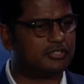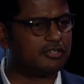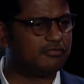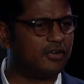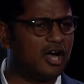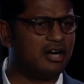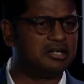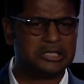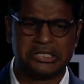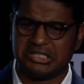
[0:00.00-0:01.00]
So far,
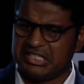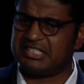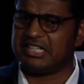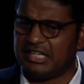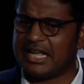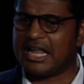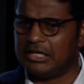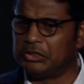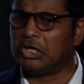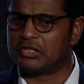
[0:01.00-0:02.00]
this still kind
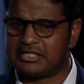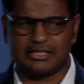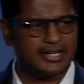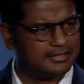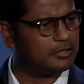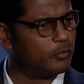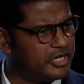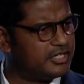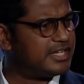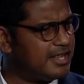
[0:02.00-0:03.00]
of looks like the
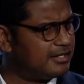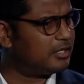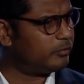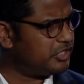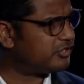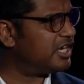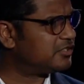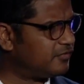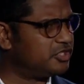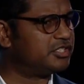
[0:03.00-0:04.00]
weird data that we
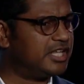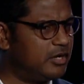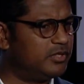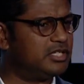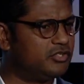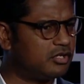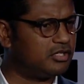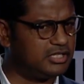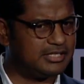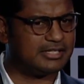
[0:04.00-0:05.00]
transfer today with each
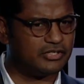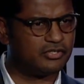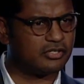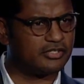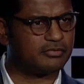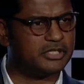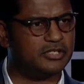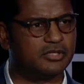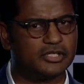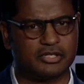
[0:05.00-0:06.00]
other that says, trust me,
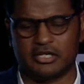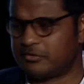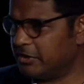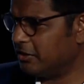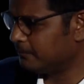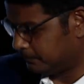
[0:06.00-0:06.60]
you can trust me.